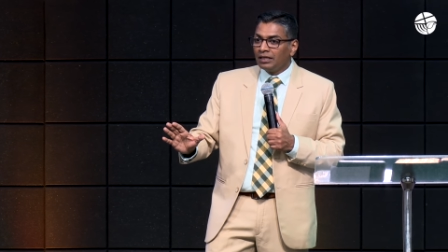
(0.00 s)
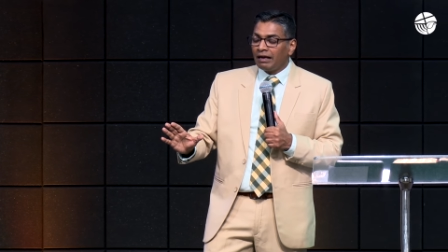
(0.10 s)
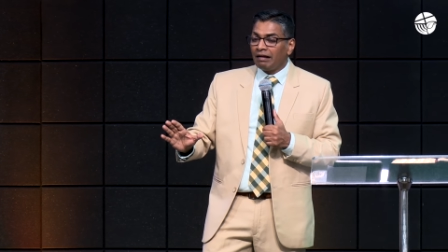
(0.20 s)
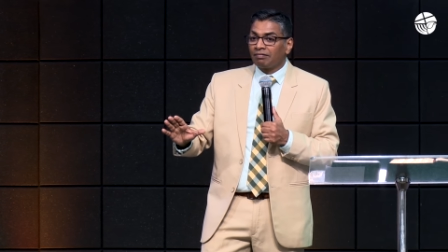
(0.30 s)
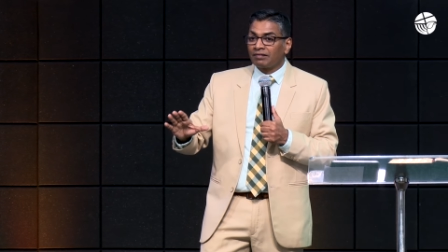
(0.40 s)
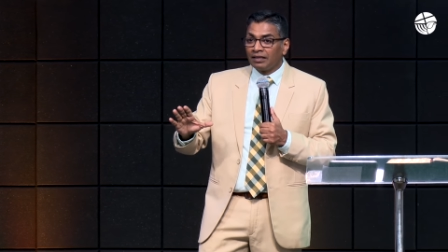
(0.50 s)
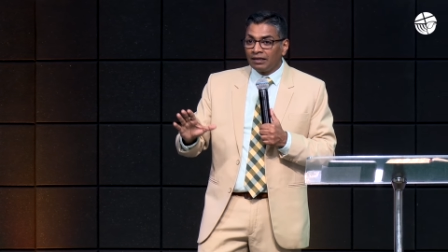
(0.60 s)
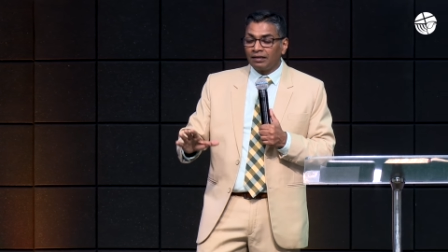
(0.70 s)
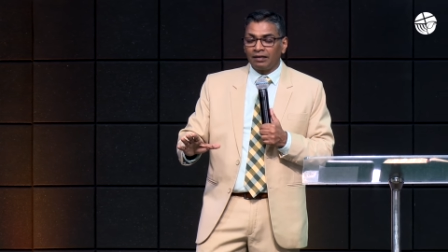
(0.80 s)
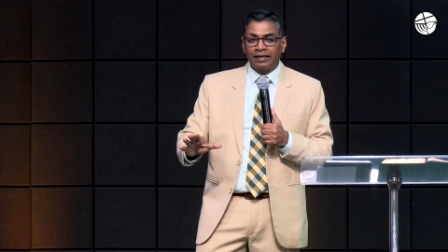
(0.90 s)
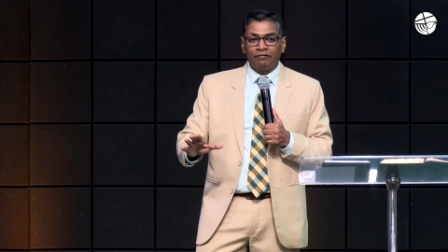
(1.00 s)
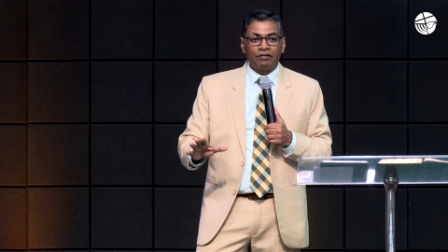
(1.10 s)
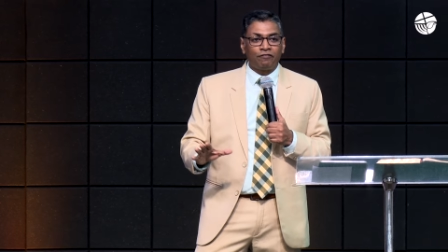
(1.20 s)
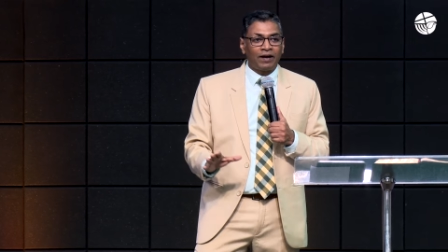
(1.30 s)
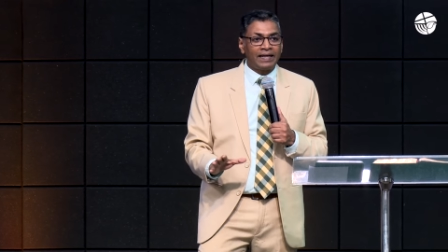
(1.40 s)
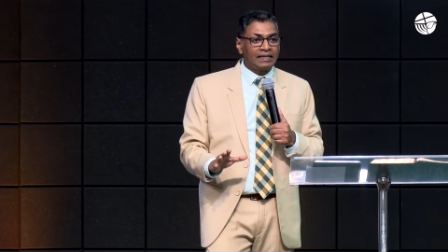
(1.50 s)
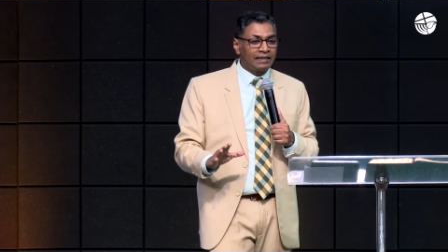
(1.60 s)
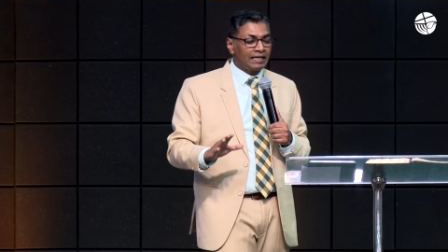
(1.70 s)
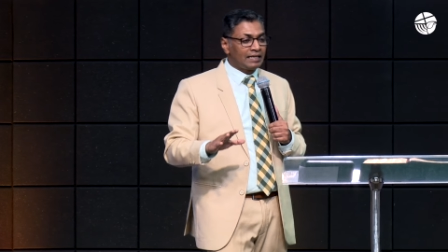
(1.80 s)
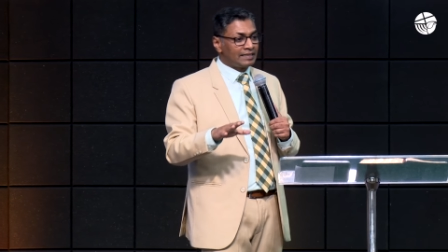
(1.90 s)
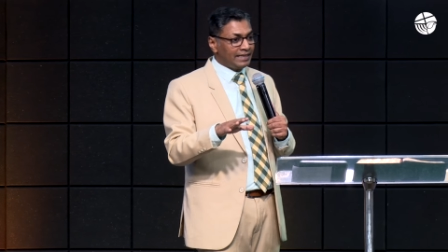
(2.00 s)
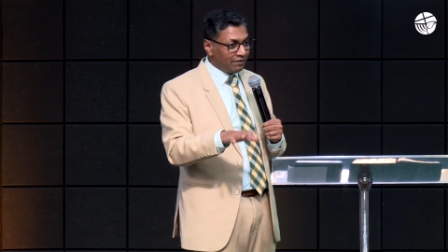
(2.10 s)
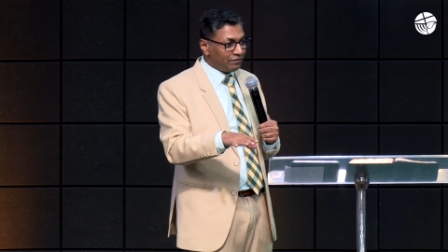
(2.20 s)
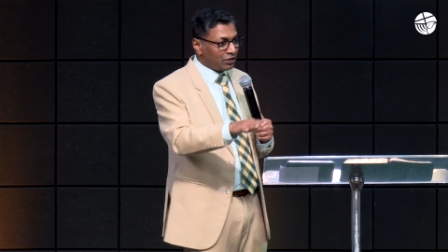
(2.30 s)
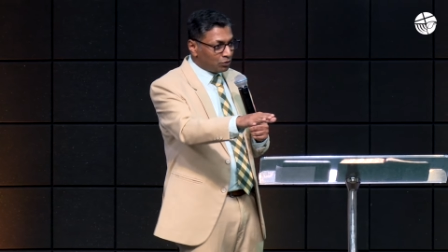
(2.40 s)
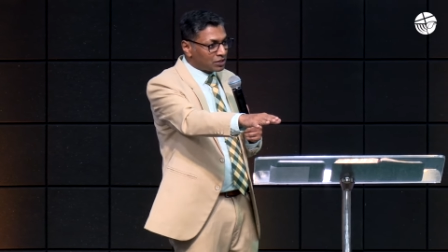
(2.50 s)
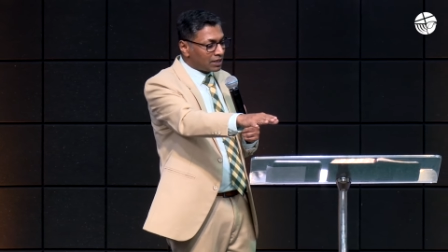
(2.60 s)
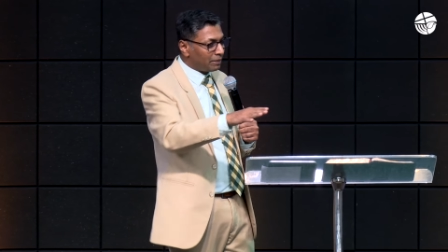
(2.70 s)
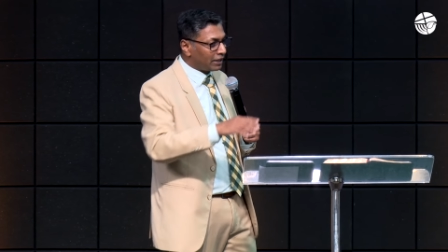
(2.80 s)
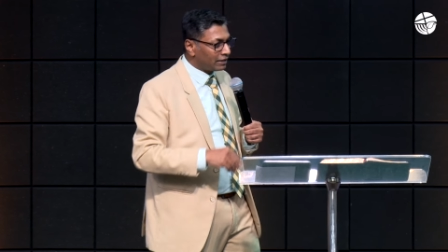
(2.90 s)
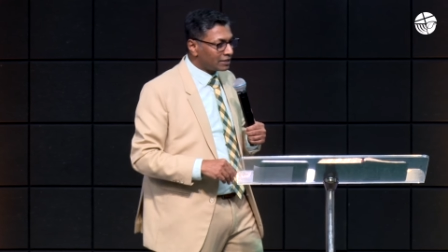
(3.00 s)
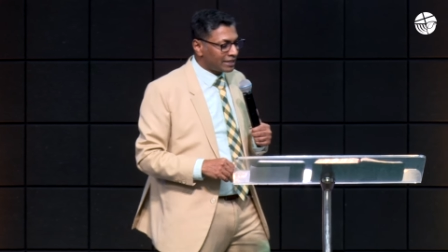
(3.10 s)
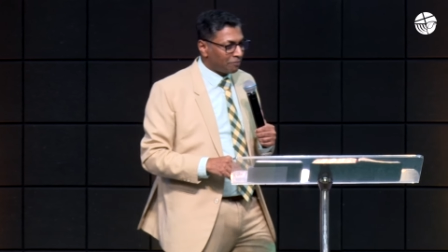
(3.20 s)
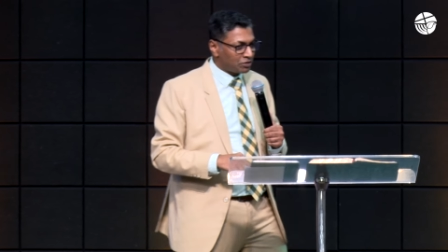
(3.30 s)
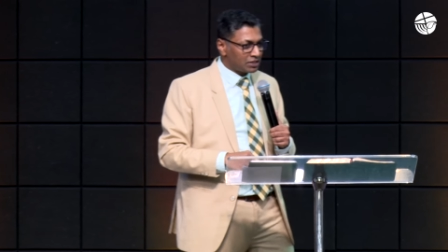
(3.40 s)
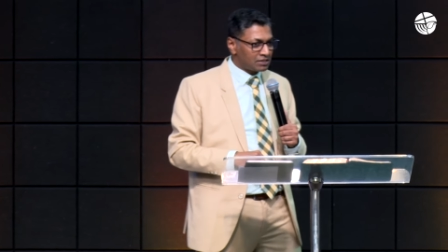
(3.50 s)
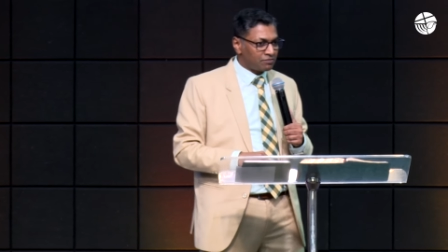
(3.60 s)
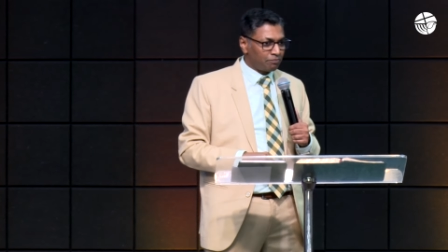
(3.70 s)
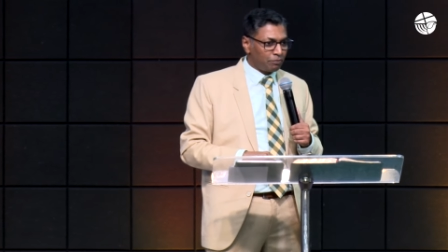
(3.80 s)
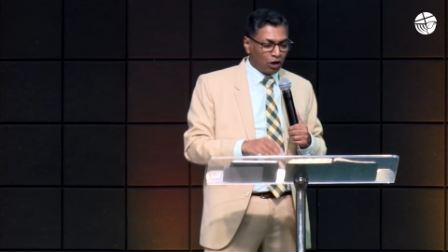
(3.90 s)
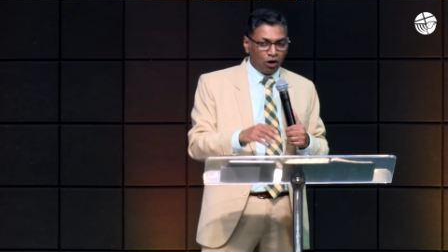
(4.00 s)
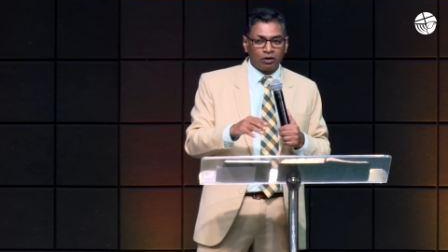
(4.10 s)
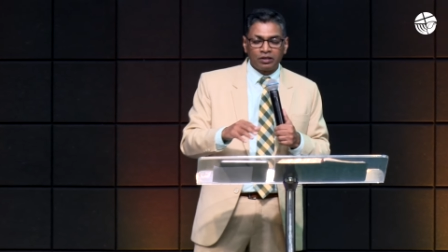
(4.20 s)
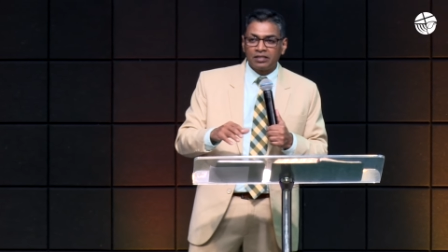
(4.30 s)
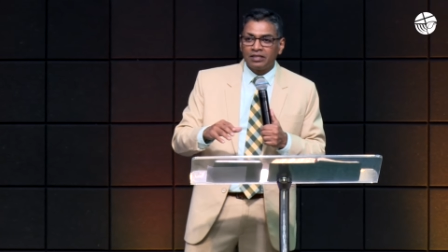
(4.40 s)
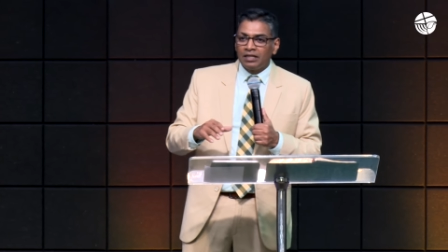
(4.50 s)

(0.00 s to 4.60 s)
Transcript: And thirdly, we find King David, who is coming in the chapters beyond.